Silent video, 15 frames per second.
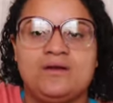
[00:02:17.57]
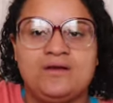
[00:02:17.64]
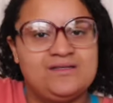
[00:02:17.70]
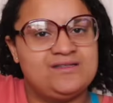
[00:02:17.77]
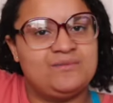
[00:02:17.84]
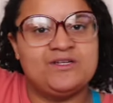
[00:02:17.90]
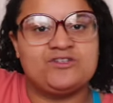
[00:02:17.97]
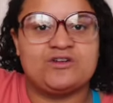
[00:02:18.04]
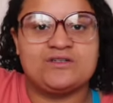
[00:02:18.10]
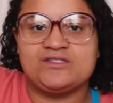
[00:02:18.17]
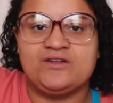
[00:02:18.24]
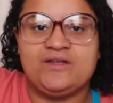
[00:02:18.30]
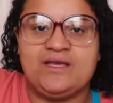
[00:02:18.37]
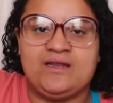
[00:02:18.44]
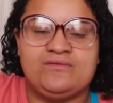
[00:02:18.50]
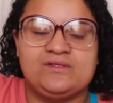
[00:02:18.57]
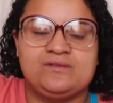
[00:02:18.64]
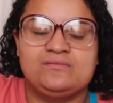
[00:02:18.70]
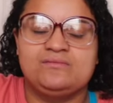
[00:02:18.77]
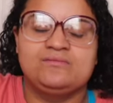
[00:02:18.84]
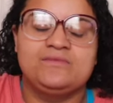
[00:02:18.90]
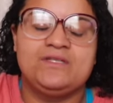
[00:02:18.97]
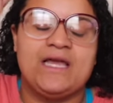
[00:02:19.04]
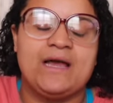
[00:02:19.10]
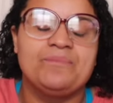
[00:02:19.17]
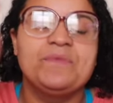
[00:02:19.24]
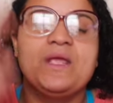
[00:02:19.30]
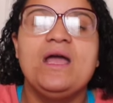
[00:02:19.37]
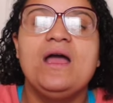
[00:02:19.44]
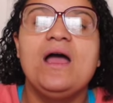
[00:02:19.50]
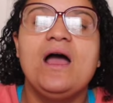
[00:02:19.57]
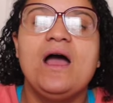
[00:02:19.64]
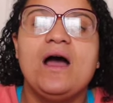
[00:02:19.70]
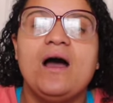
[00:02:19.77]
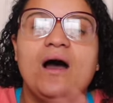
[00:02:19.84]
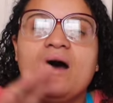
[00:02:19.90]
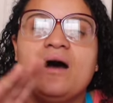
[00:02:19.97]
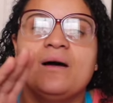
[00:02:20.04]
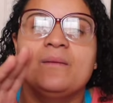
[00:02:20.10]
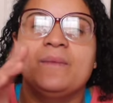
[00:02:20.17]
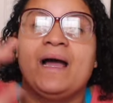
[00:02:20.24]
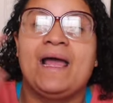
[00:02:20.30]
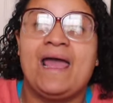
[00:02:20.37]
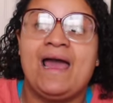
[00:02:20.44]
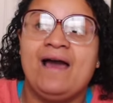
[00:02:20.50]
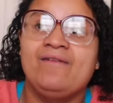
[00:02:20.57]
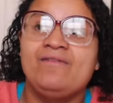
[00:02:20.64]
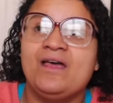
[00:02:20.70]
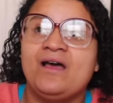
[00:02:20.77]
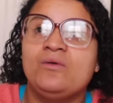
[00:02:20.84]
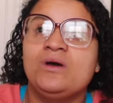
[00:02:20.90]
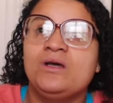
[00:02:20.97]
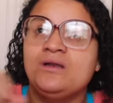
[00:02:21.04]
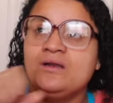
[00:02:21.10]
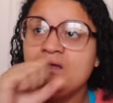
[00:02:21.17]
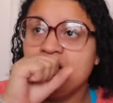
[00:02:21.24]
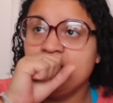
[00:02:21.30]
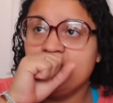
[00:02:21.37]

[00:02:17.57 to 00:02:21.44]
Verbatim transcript: It's on my dresser, you can't even, yeah. Um, I have that one.